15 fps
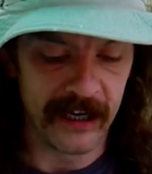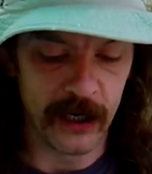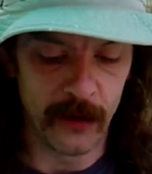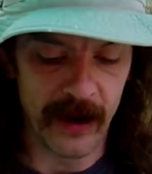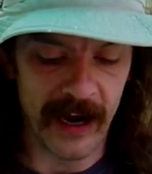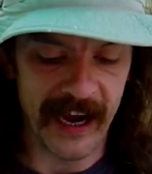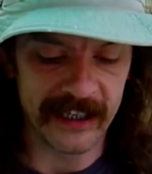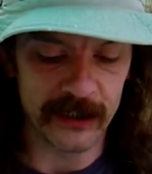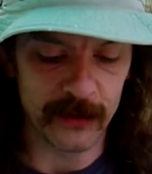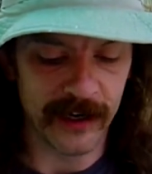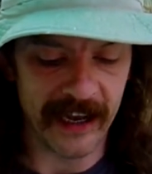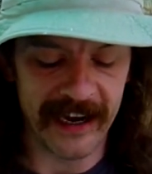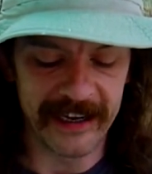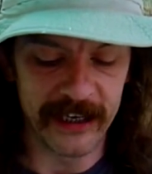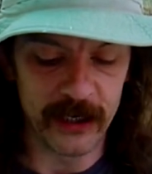You asked
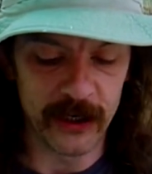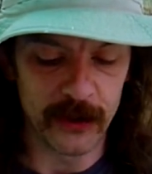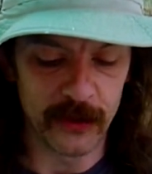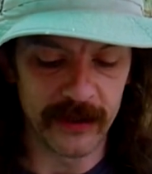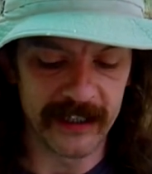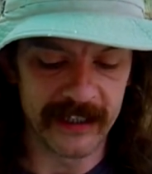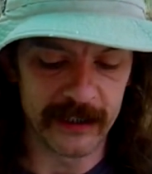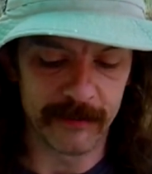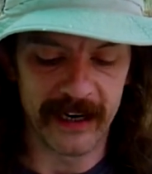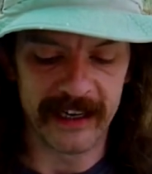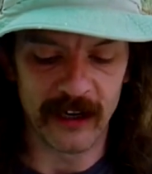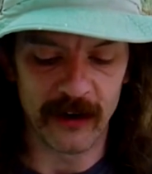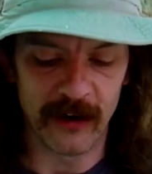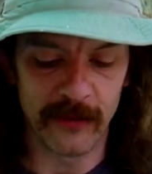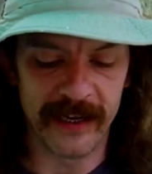what I knew, his
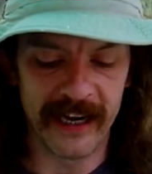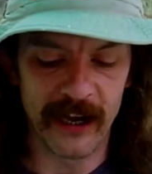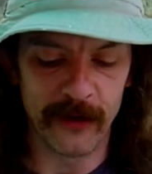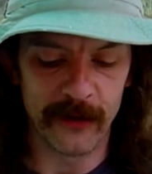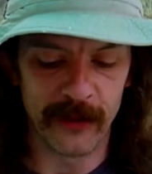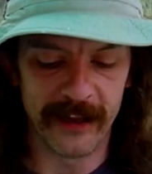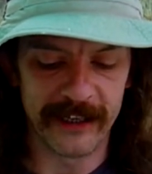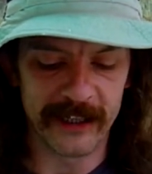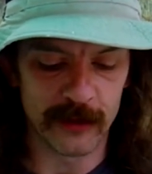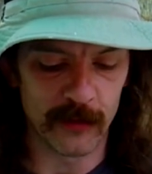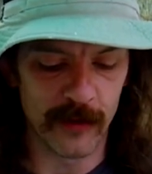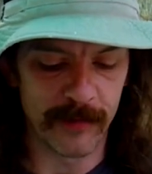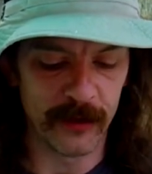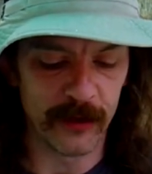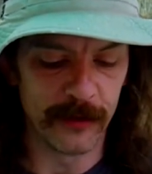binary readout lights
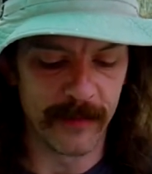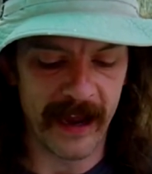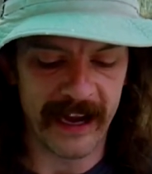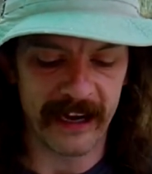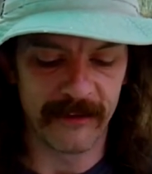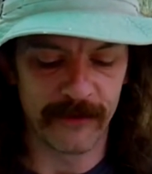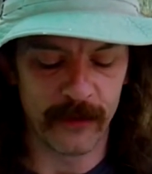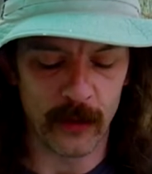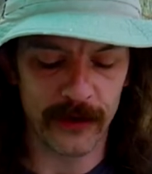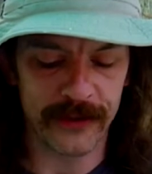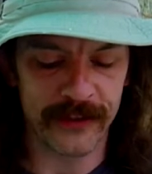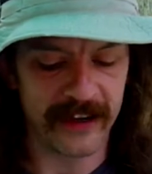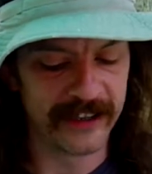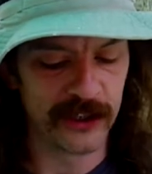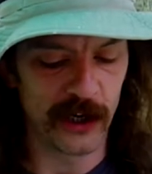rippled back and
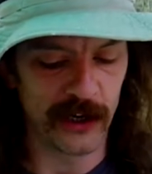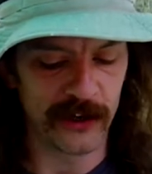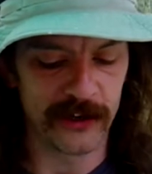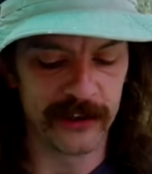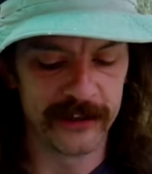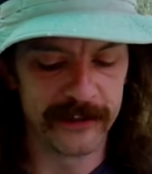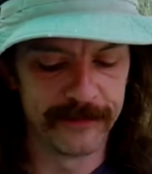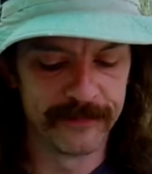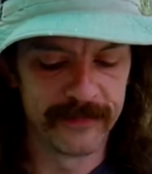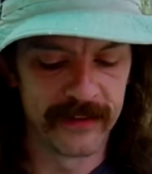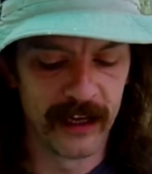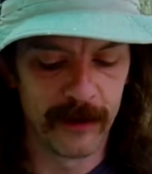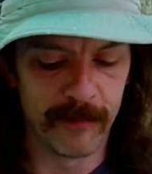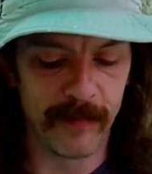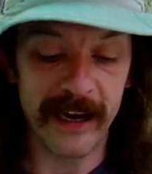forth, a chuckle.
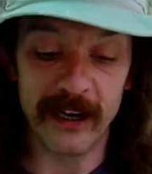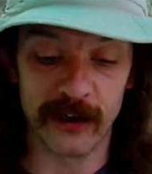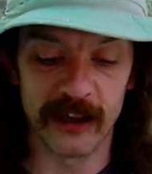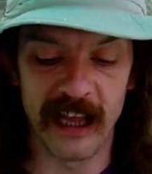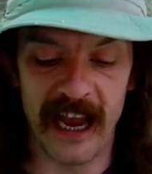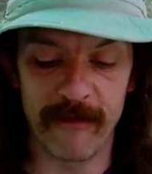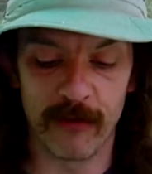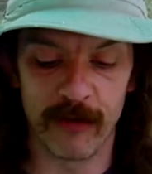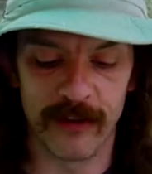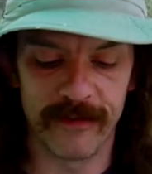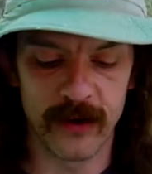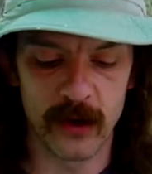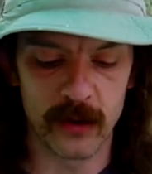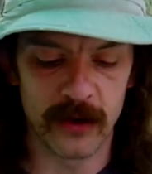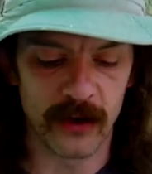Mike could laugh with
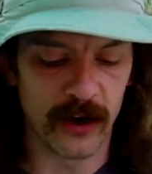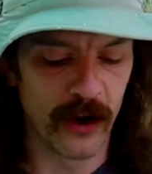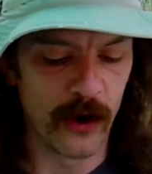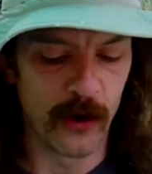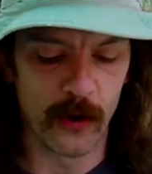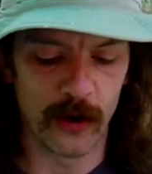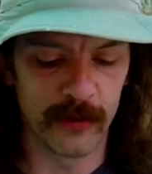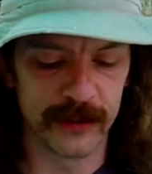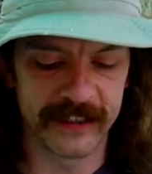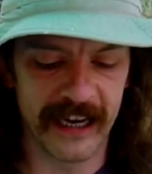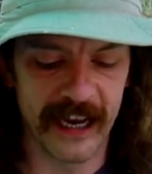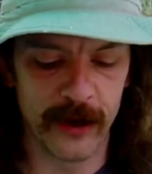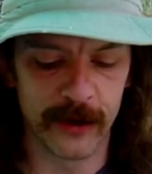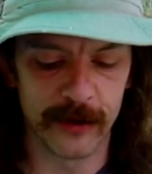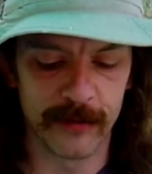voder, a horrible
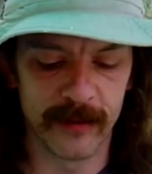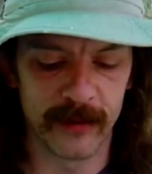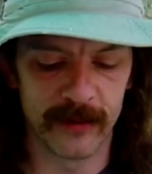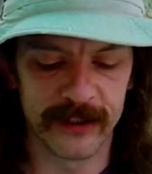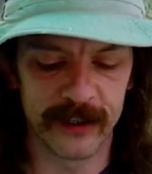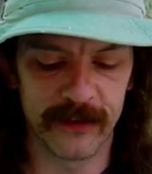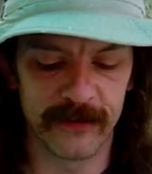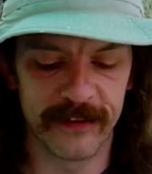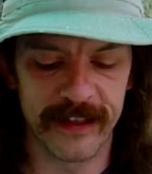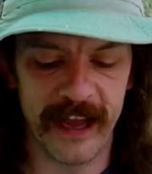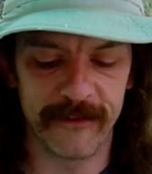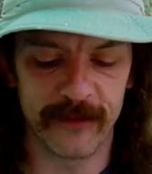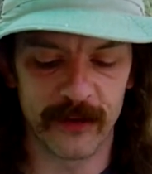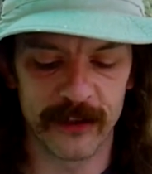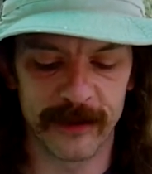sound, but reserved
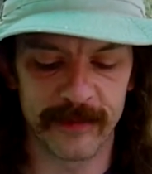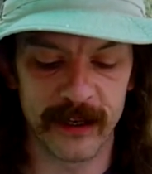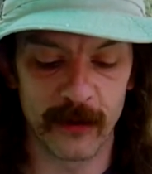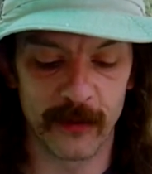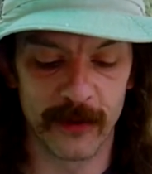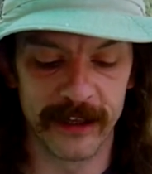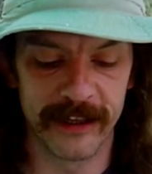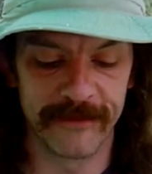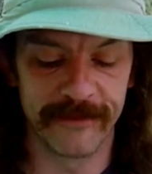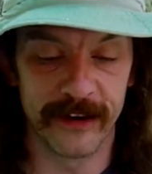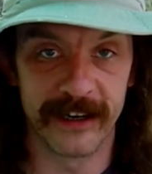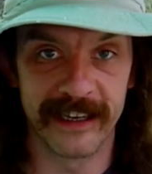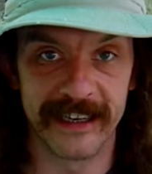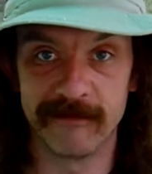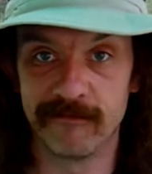that for something really
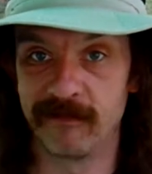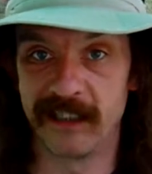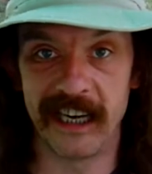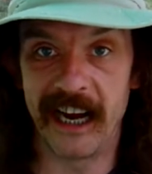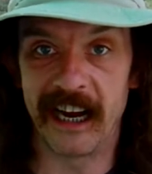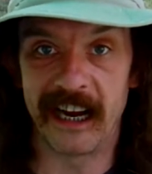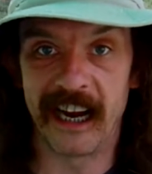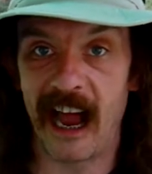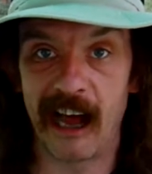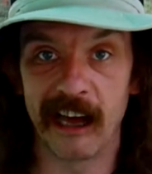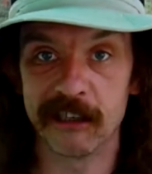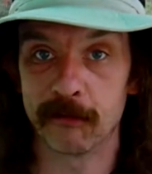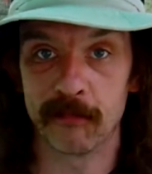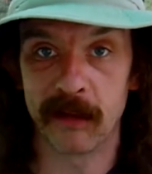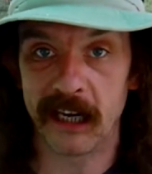funny, say a
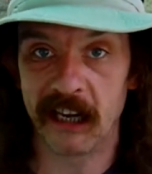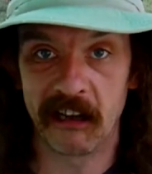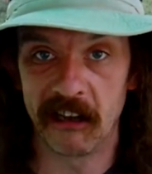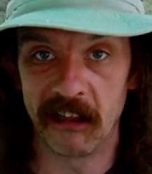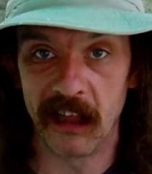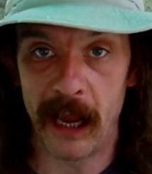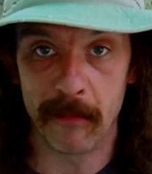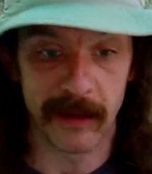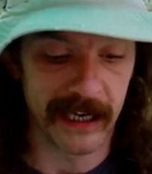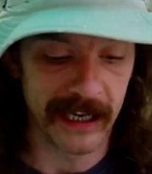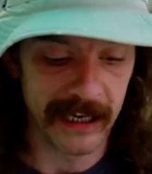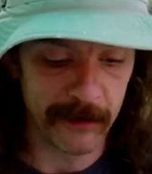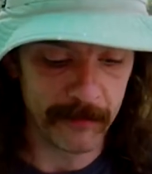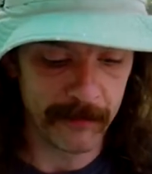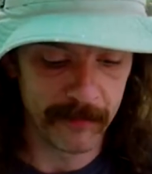cosmic
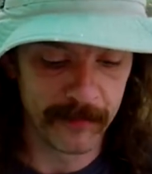calamity.